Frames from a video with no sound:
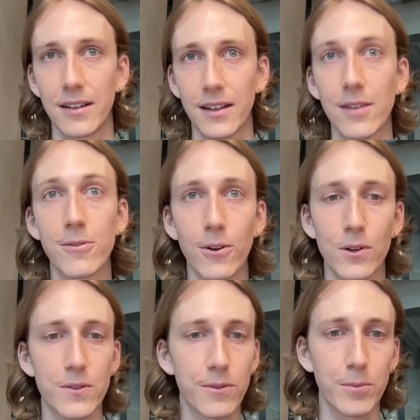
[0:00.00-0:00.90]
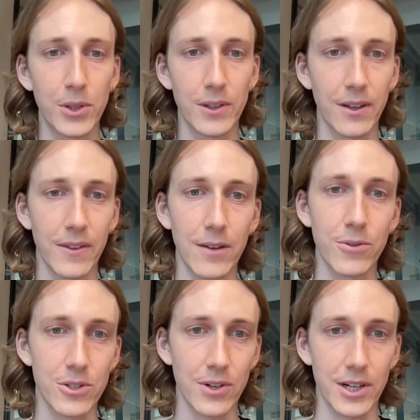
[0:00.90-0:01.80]
can focus purely on the
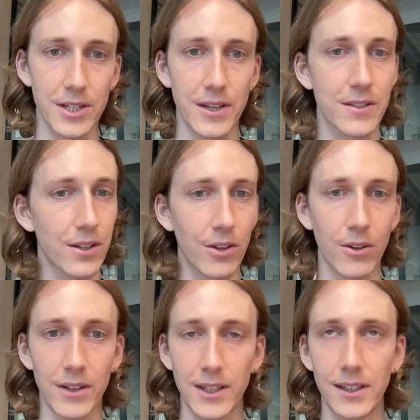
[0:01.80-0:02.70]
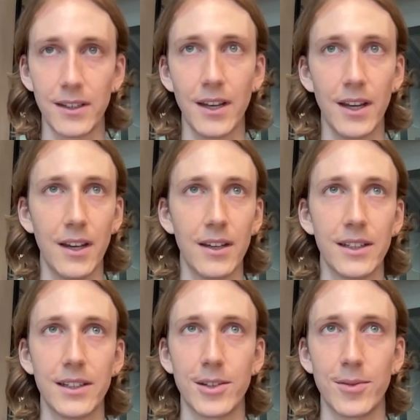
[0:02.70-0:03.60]
infrastructure, security,
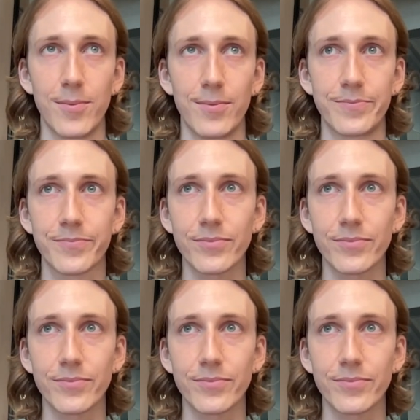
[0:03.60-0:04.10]
and